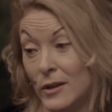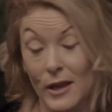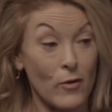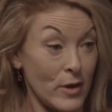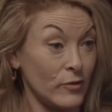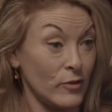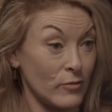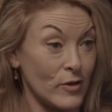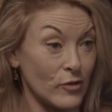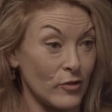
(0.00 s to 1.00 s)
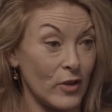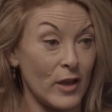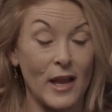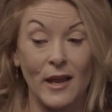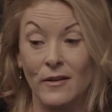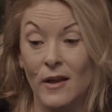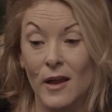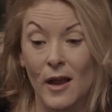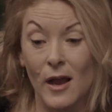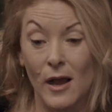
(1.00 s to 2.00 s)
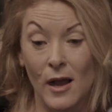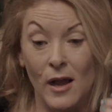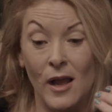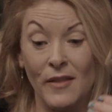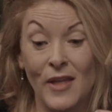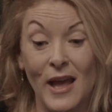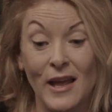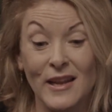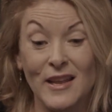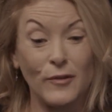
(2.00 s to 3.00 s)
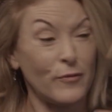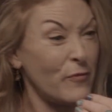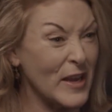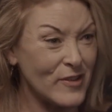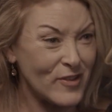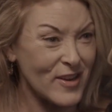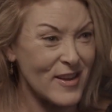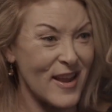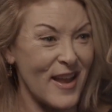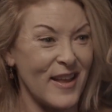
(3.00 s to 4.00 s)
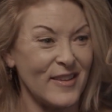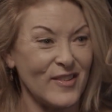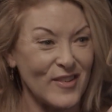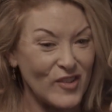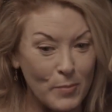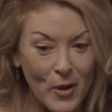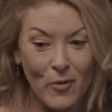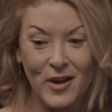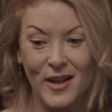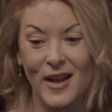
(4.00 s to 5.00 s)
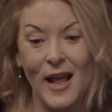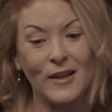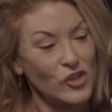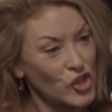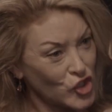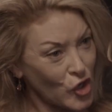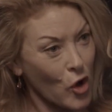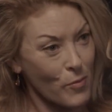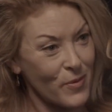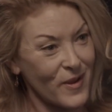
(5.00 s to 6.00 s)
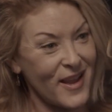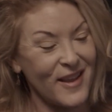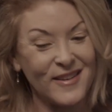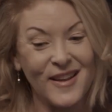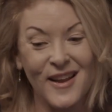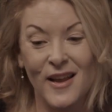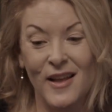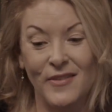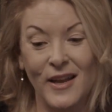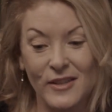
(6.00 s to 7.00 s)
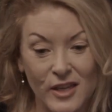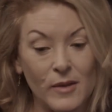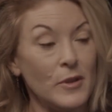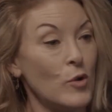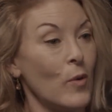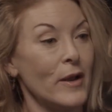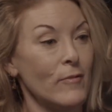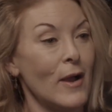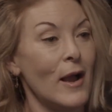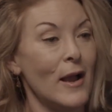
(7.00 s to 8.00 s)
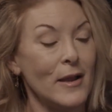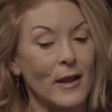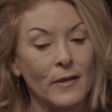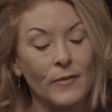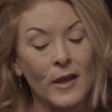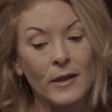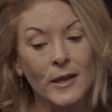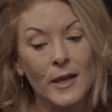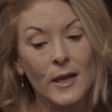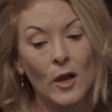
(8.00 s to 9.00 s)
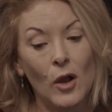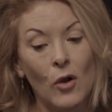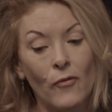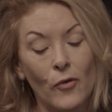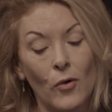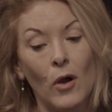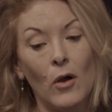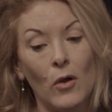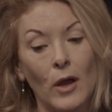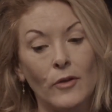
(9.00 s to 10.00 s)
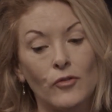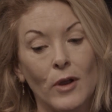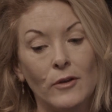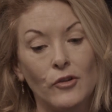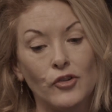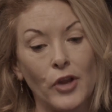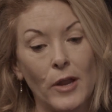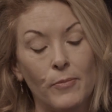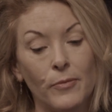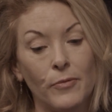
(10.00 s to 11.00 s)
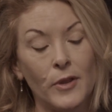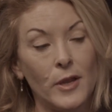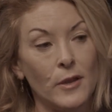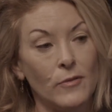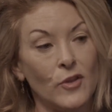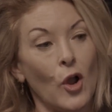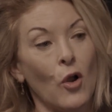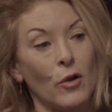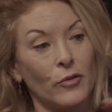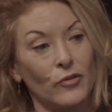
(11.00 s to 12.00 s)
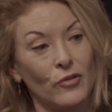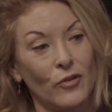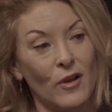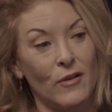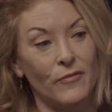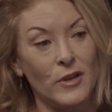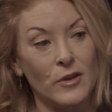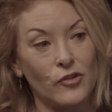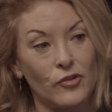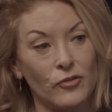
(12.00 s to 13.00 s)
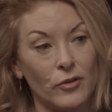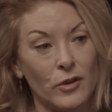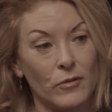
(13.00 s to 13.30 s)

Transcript: hilarious, as Rachel said, and that he's feisty and spirited and sharp, and that it's going to be quite a ride. And then overall, I tried to shape the arcs of each